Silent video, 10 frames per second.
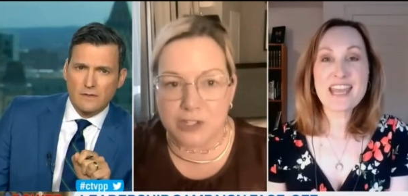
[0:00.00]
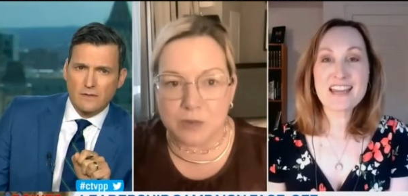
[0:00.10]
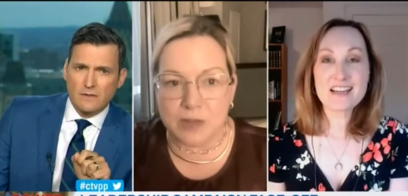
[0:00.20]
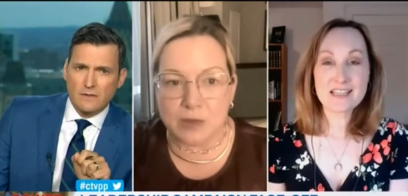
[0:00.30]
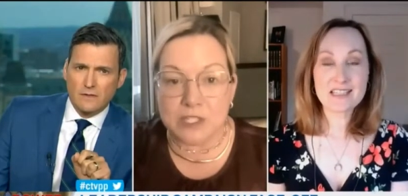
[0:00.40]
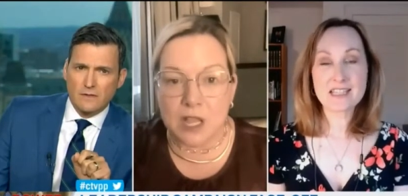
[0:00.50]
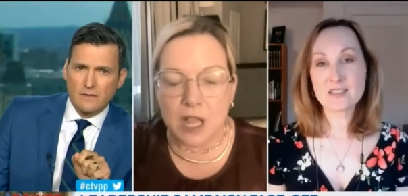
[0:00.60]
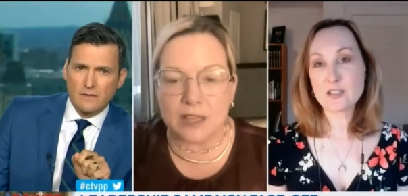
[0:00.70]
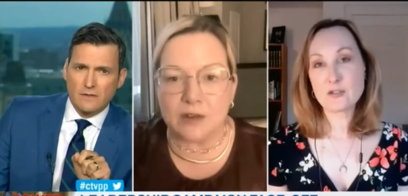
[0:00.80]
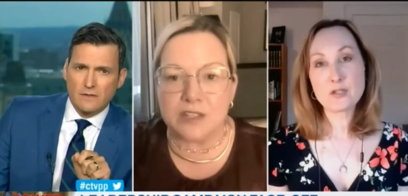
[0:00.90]
Speaker 1: candidate says
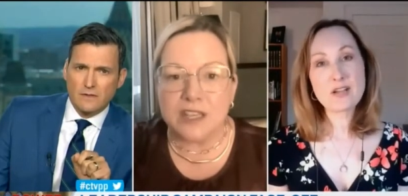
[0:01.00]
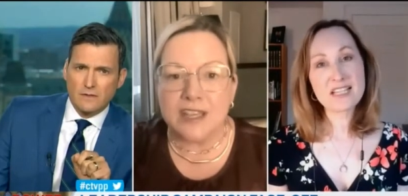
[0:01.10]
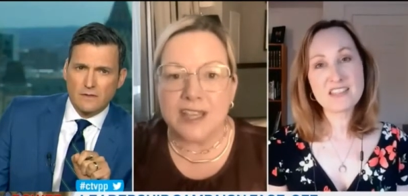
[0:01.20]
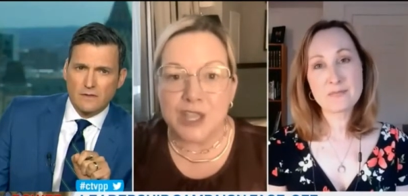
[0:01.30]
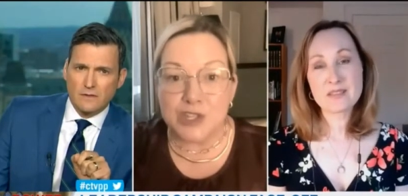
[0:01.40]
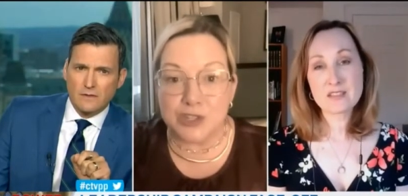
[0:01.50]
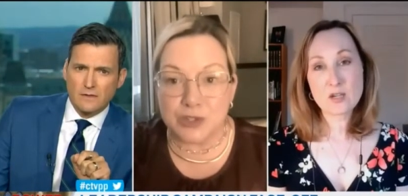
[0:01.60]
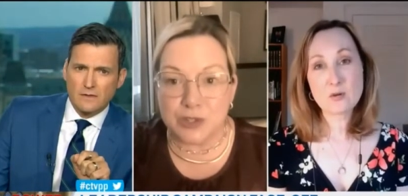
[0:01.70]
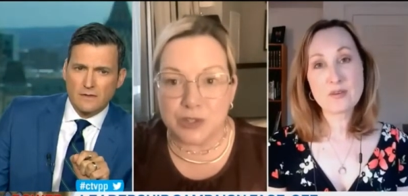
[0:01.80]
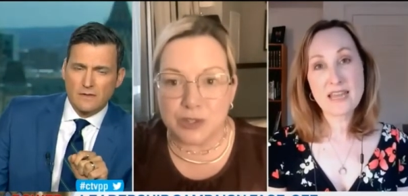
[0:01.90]
too. You guys have been
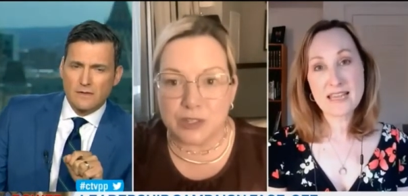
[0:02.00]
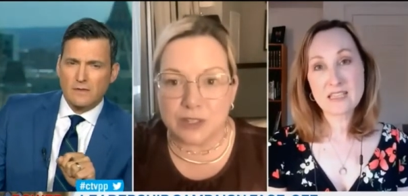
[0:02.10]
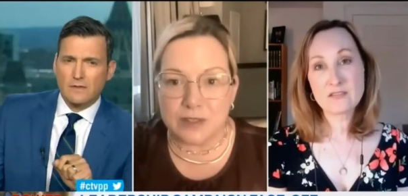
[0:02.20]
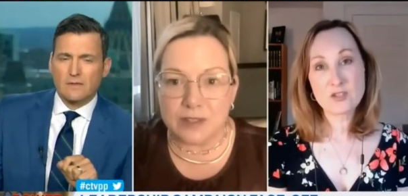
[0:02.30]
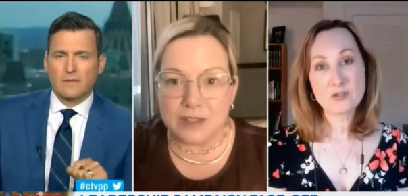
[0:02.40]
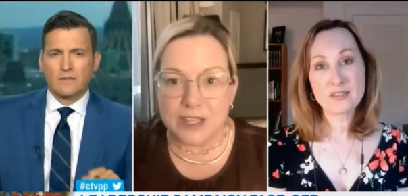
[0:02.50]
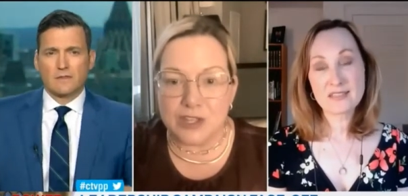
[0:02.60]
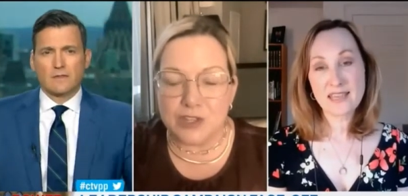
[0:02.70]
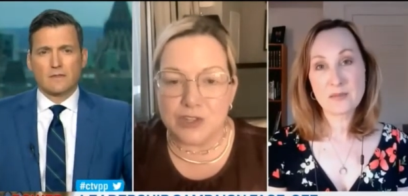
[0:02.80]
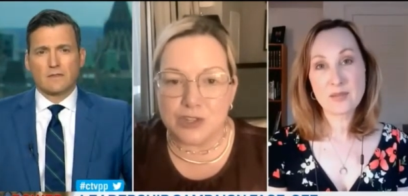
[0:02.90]
so negative during this
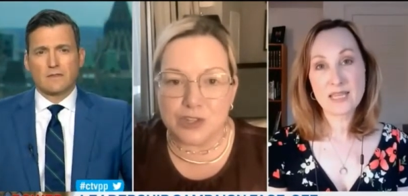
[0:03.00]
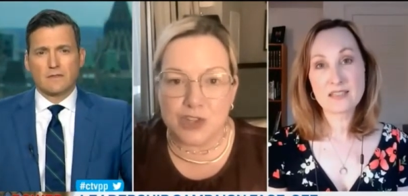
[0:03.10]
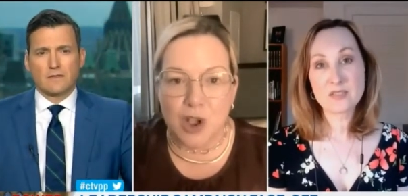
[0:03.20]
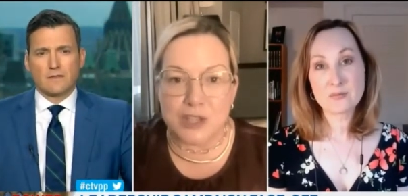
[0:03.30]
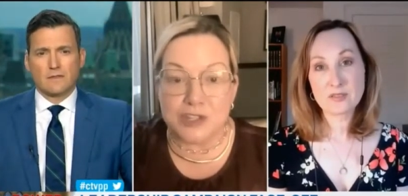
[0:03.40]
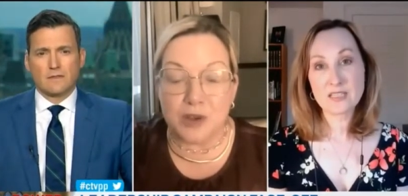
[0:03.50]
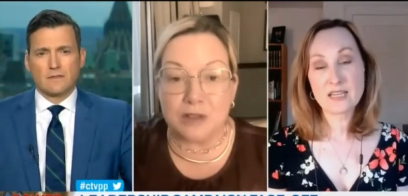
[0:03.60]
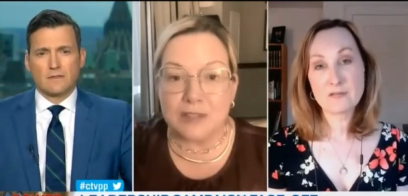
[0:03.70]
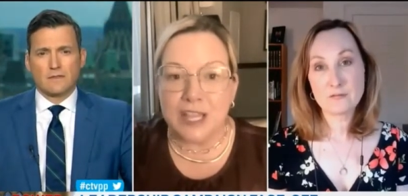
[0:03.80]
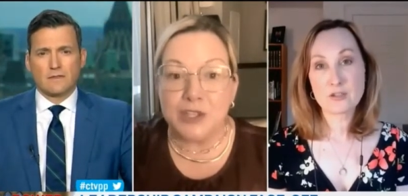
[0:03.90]
campaign. It's really Gosh,
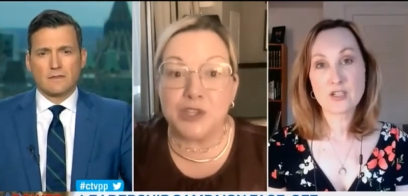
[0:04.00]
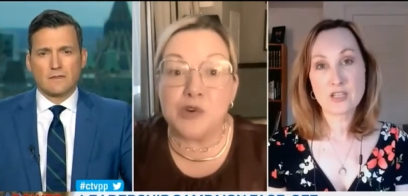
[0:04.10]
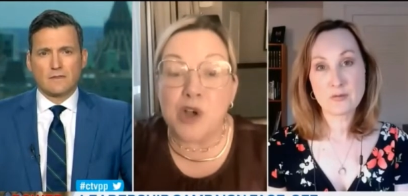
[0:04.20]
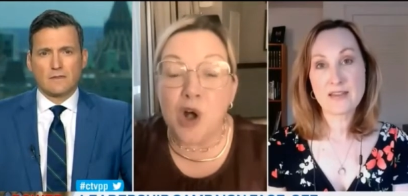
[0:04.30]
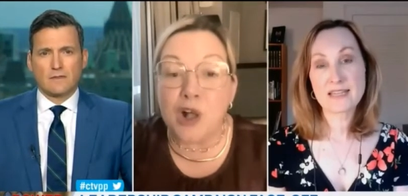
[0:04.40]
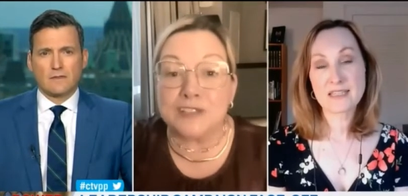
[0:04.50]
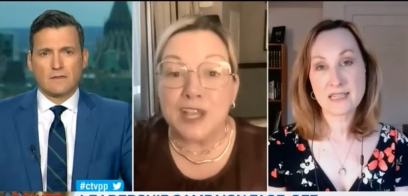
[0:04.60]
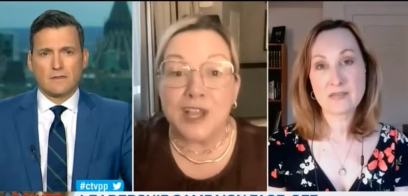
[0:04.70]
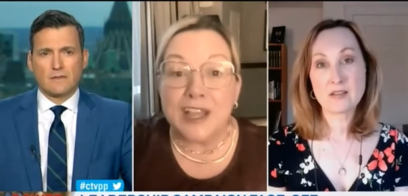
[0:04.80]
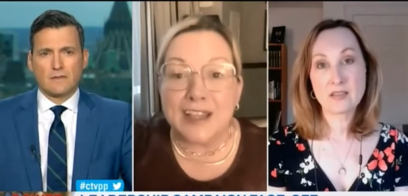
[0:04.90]
unfortunate we've had to
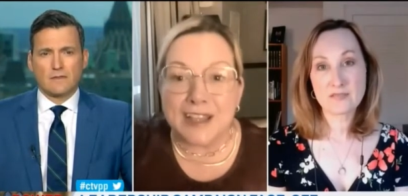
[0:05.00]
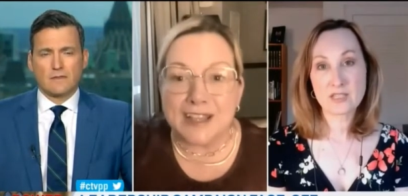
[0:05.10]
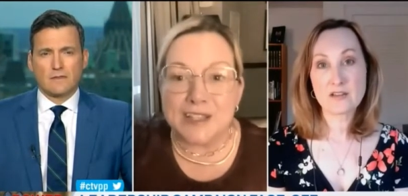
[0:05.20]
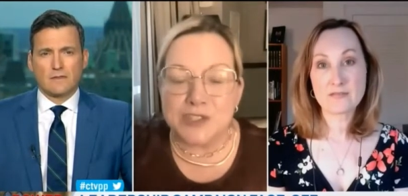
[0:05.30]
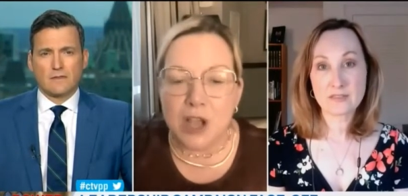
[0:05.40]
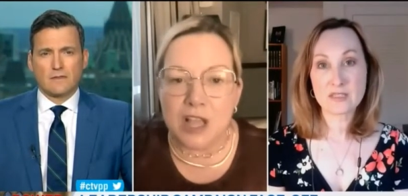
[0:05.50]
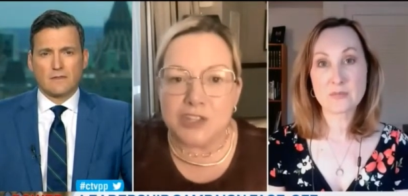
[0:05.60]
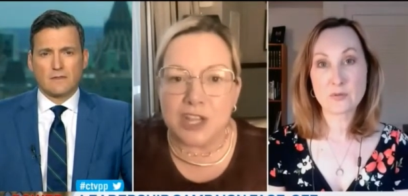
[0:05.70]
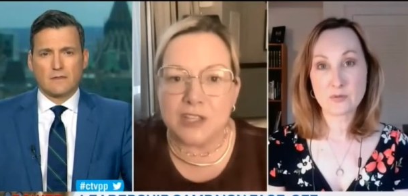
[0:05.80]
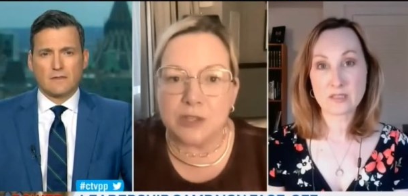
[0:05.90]
Speaker 2: take the gloves off at this Gosh,
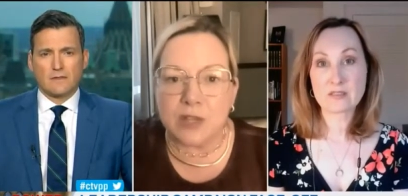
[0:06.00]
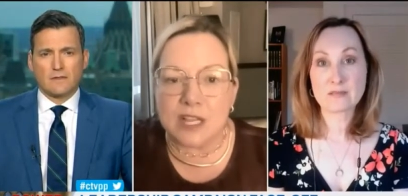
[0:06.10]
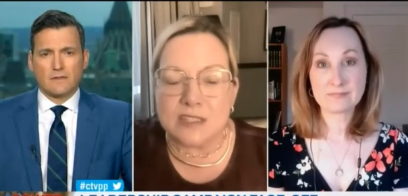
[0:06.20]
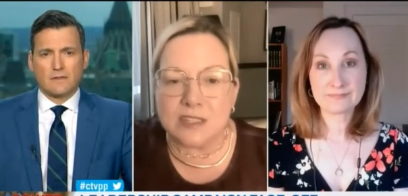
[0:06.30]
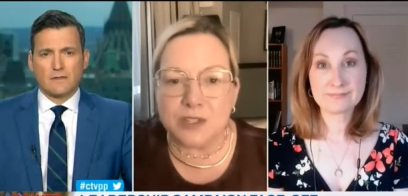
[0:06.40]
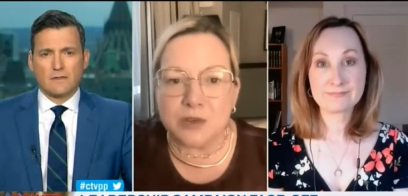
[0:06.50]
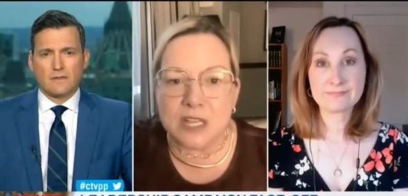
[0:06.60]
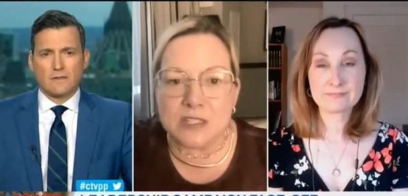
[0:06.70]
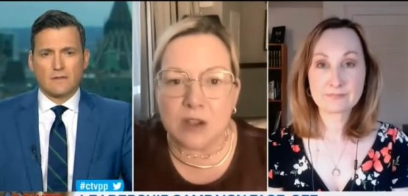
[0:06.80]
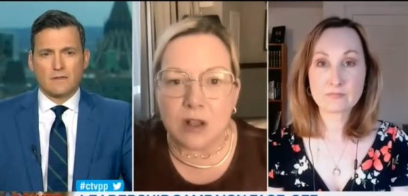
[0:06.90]
point. You guys, you
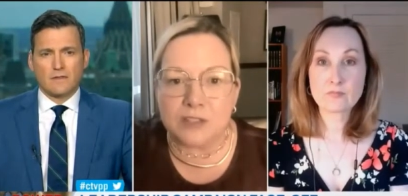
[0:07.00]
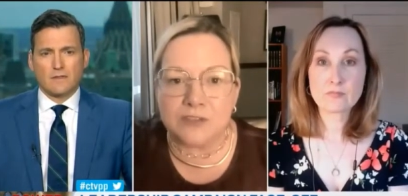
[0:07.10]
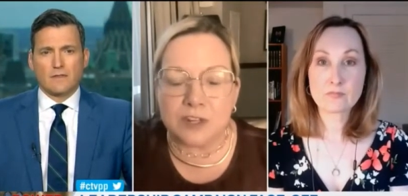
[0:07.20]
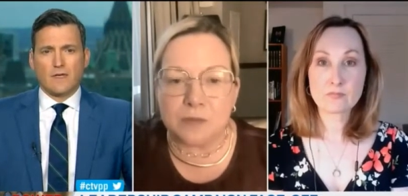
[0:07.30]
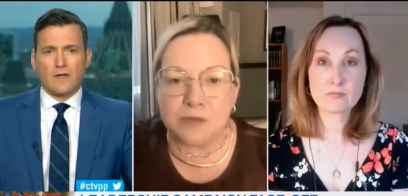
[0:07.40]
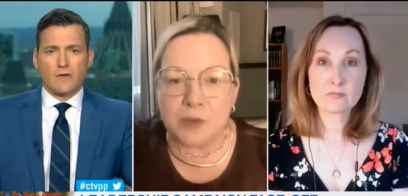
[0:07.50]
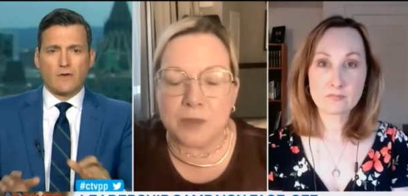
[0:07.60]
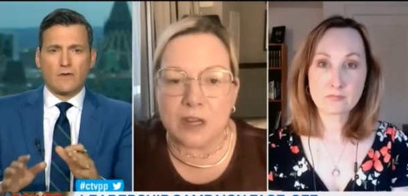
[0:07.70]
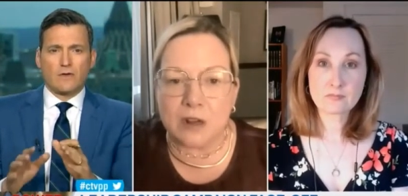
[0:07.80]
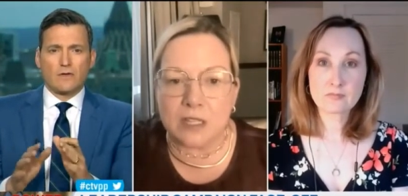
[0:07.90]
guys called for for
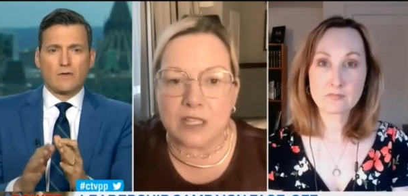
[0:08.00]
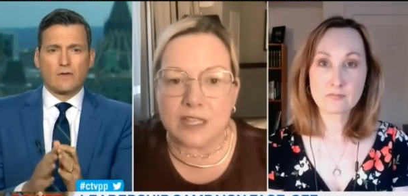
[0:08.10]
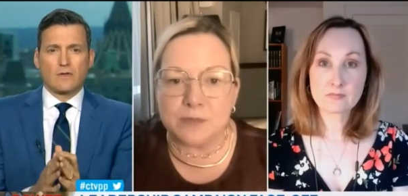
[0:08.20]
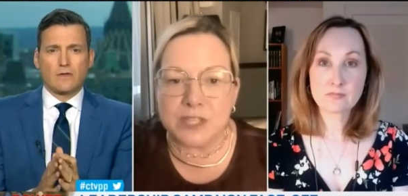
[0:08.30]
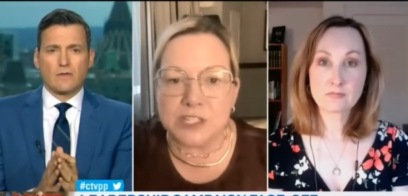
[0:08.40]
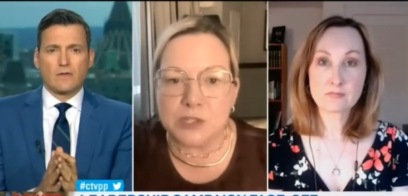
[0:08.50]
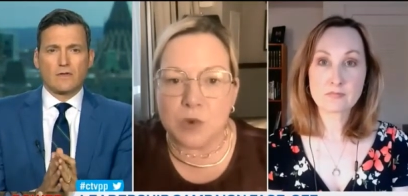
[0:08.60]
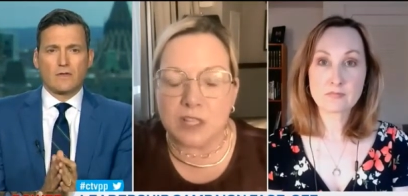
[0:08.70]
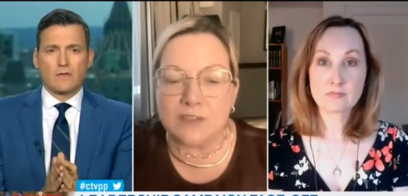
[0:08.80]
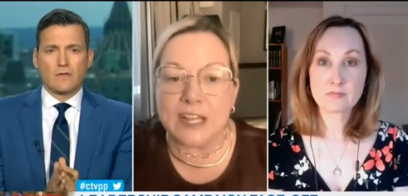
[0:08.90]
Pierre to like be
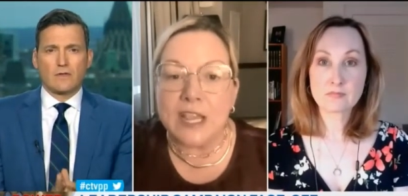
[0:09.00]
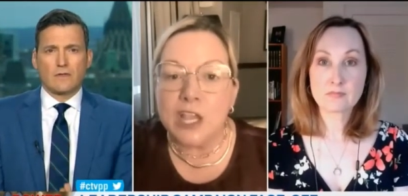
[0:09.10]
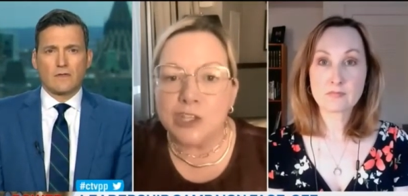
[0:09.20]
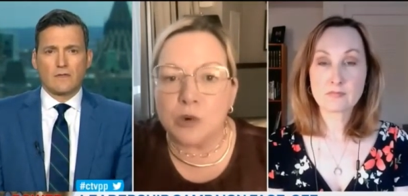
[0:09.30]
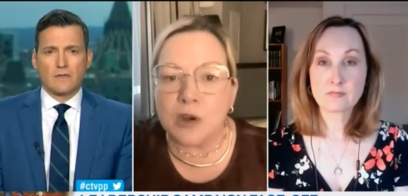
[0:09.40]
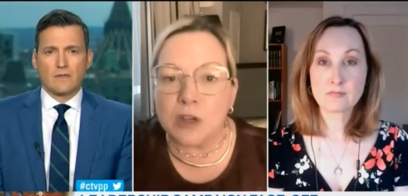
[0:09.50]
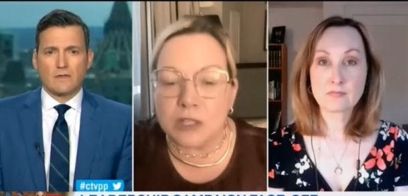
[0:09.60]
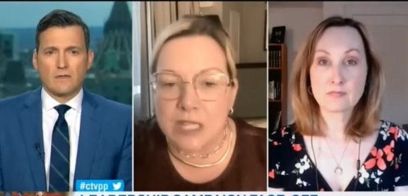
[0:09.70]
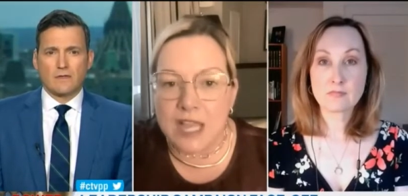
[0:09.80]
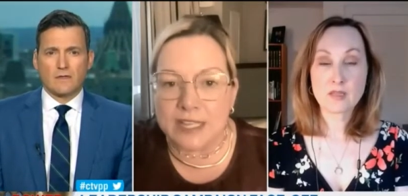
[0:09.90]
disqualified. You are
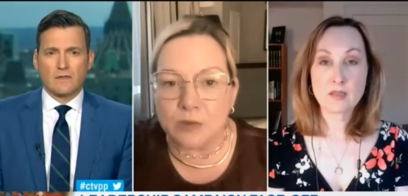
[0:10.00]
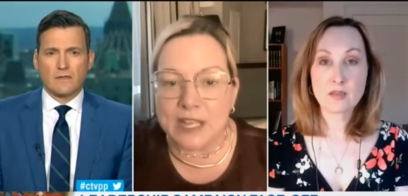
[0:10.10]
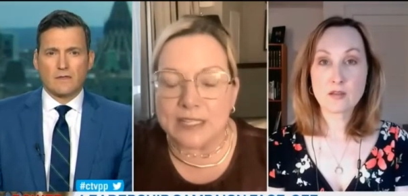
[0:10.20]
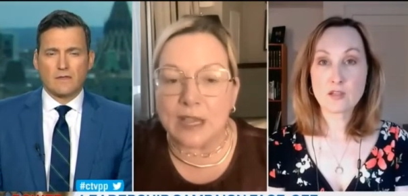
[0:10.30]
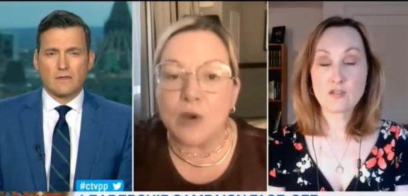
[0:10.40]
lying right You've